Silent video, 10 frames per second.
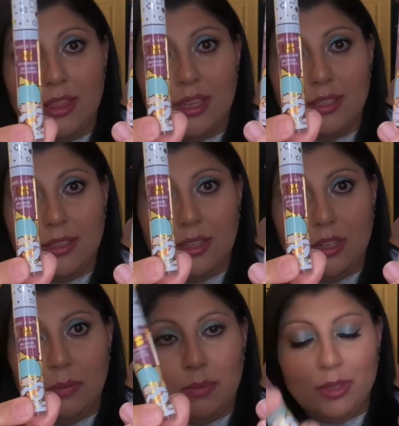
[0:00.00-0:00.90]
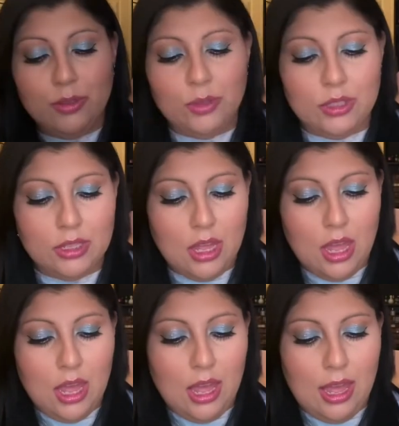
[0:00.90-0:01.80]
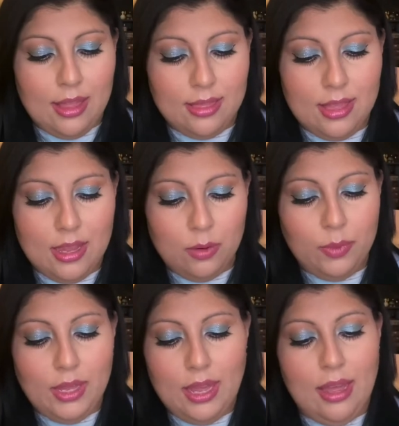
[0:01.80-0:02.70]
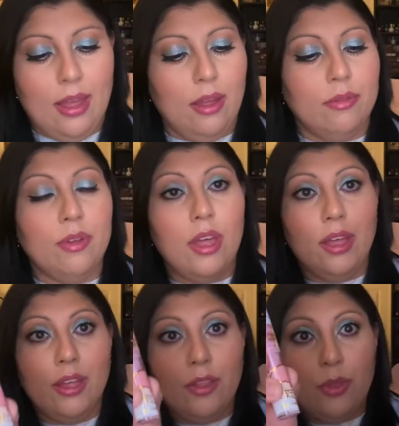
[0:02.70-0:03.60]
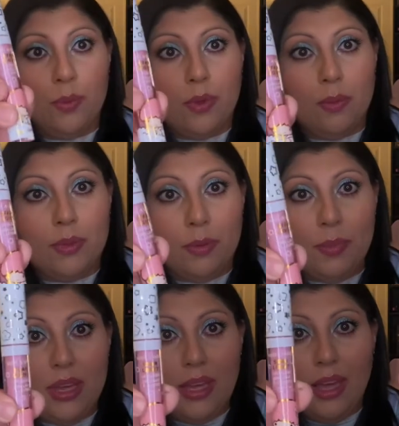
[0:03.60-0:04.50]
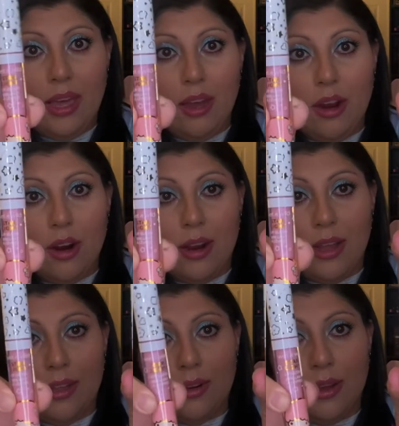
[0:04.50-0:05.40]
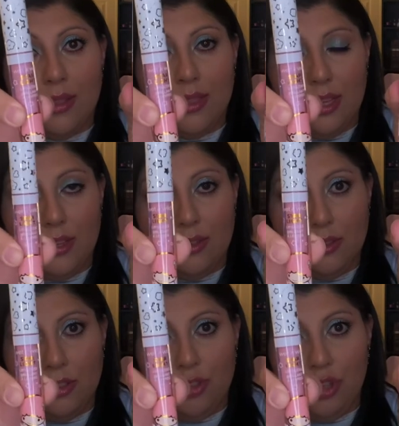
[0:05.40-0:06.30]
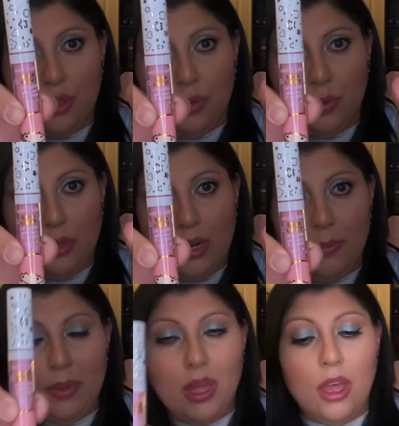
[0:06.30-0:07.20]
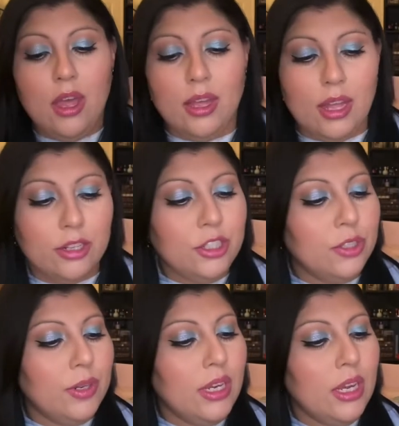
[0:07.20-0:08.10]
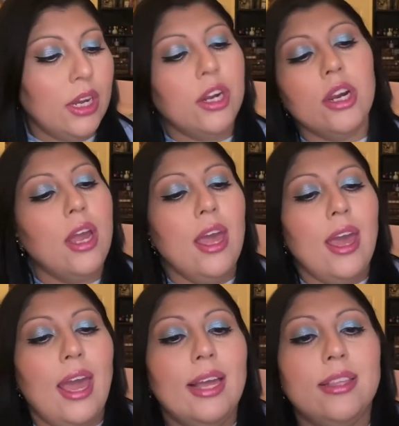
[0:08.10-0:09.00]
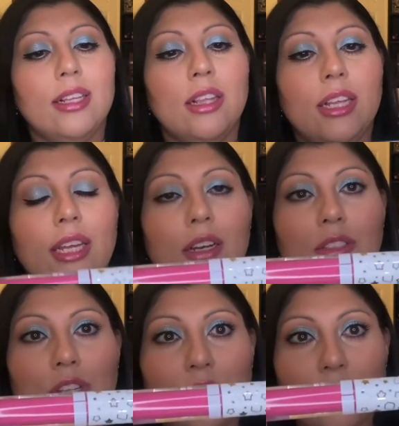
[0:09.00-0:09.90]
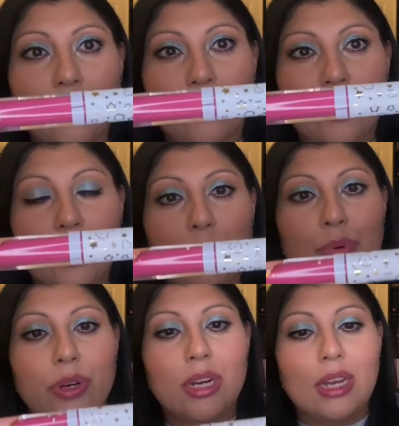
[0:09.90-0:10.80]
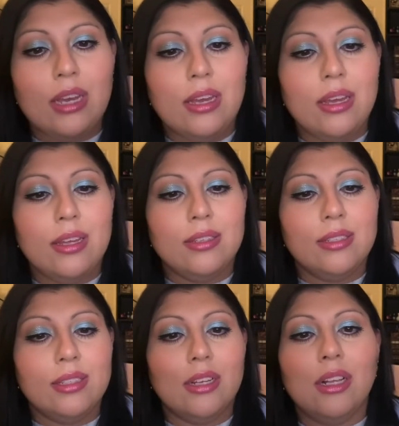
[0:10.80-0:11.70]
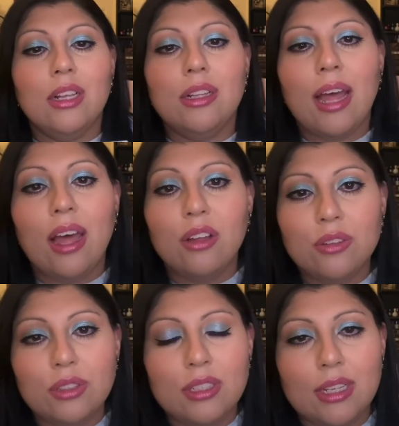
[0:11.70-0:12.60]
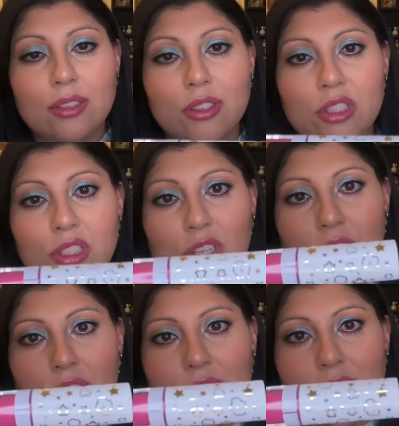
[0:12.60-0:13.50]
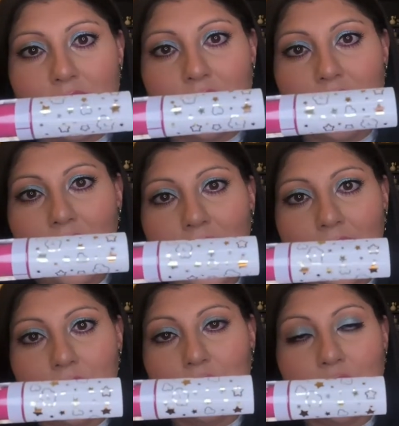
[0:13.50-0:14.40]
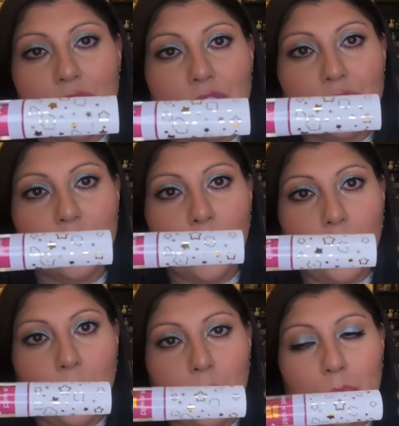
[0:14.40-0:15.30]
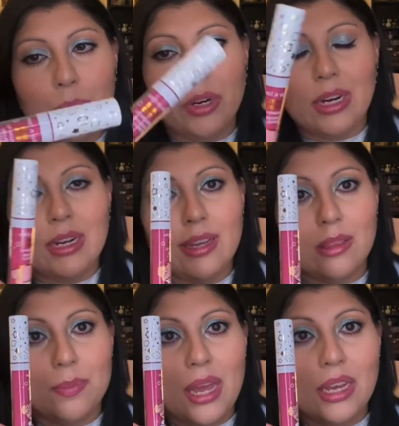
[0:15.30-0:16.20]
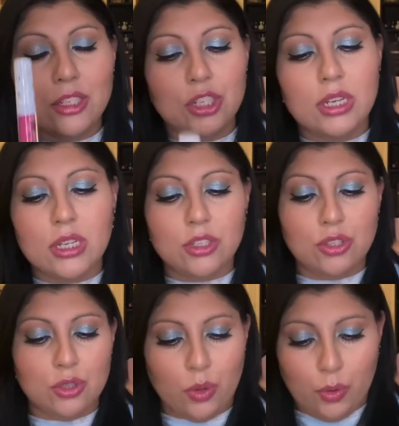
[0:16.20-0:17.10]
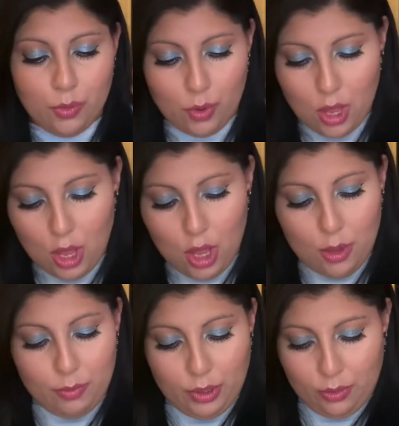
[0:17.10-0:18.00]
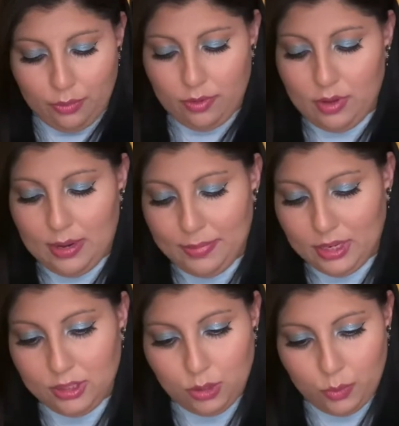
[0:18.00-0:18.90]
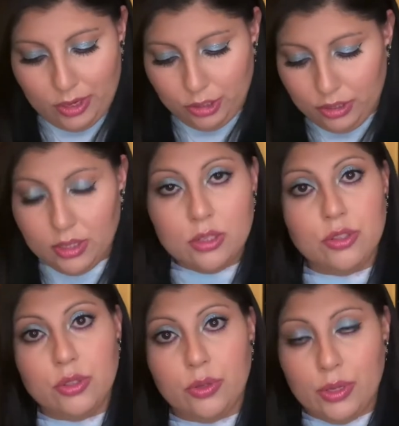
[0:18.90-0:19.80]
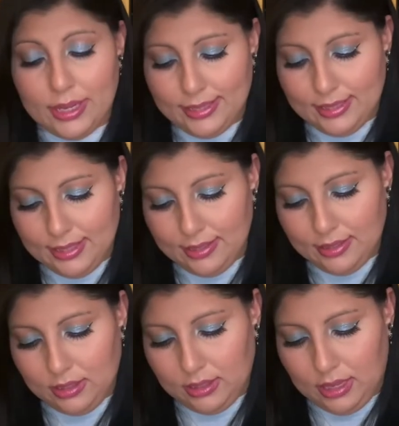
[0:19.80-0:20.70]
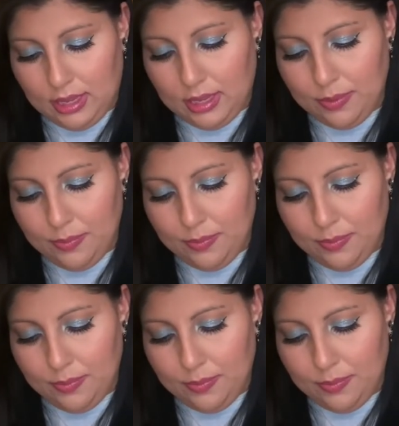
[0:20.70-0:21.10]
this lip mousse. And then we have the one with the pink hair and these two lip colors right here. And the lid is also very pretty. It's clouds and stars, and it's just so pretty. Like, the packaging is so beautiful, and I'm gonna swatch it so you guys can see.